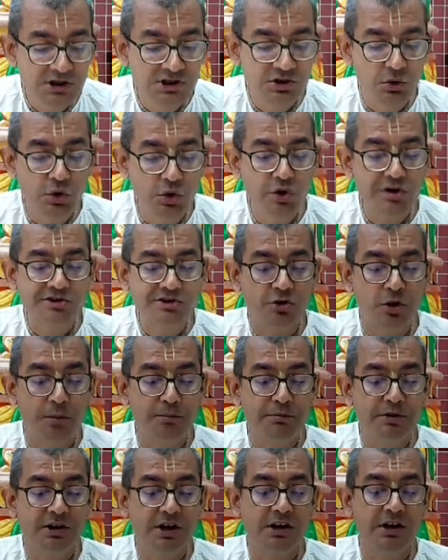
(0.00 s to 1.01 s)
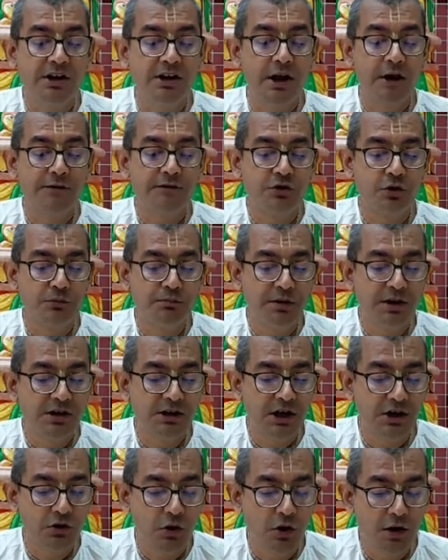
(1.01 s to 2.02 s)
So who is competent enough to
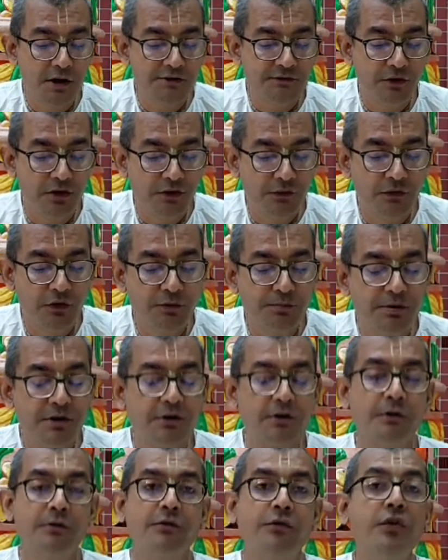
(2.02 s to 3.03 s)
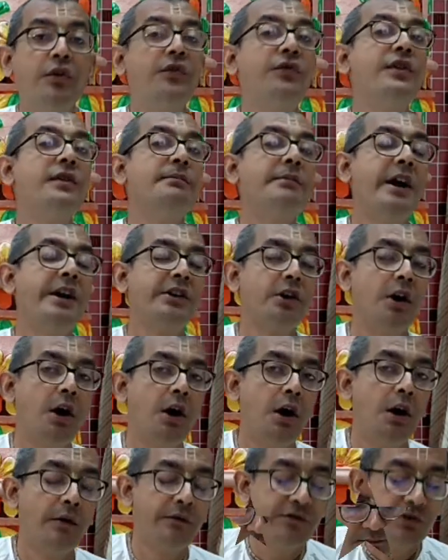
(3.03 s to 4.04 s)
bring that horse for the fulfillment
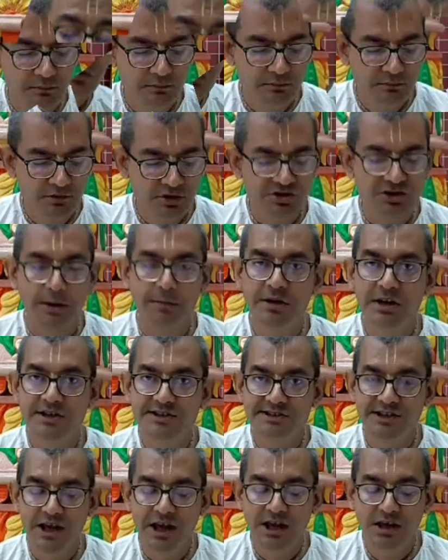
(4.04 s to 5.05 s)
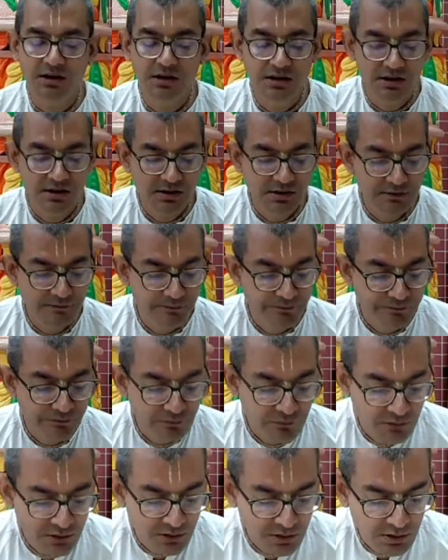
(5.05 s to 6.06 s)
of Yudhishthira? Jaimini is saying
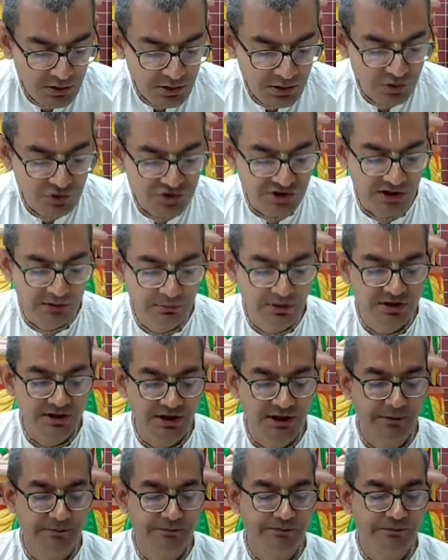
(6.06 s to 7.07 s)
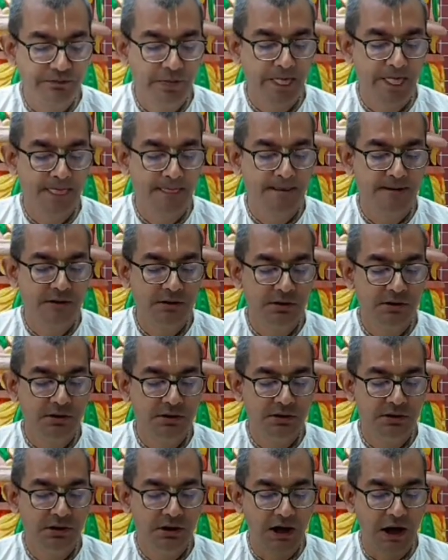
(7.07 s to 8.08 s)
to Janamejai,
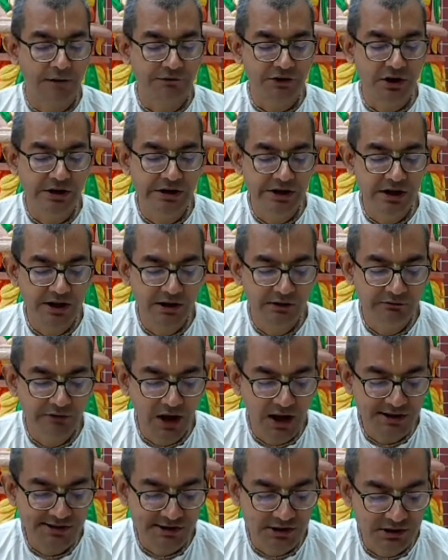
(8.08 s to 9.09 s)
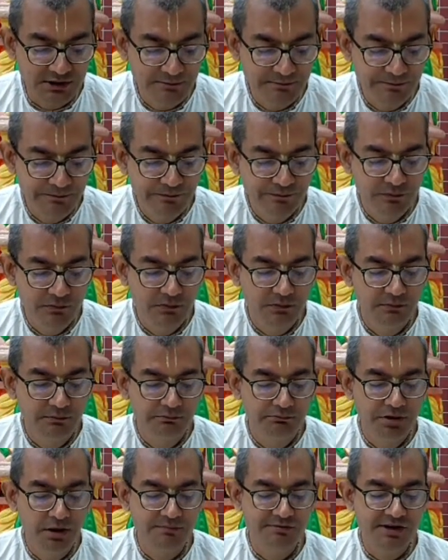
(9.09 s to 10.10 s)
after hearing Vyasa,
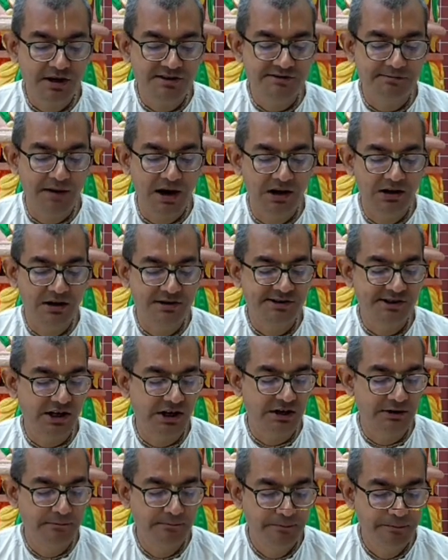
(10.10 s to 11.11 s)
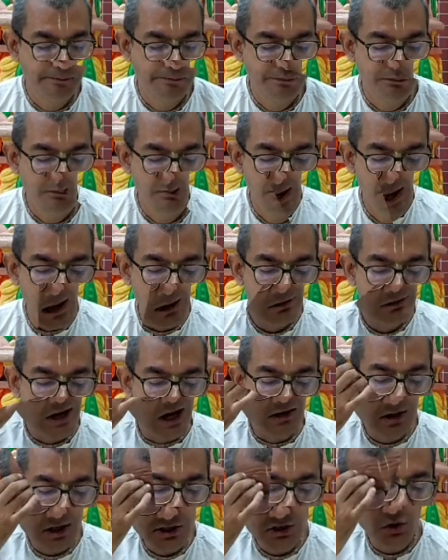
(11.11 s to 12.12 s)
Bhimsen smiled and said, I'll
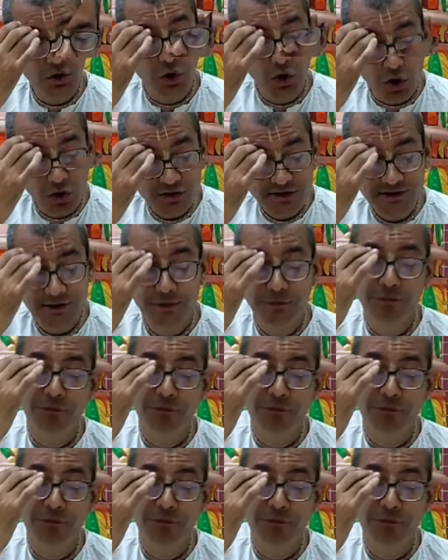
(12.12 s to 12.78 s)
get this horse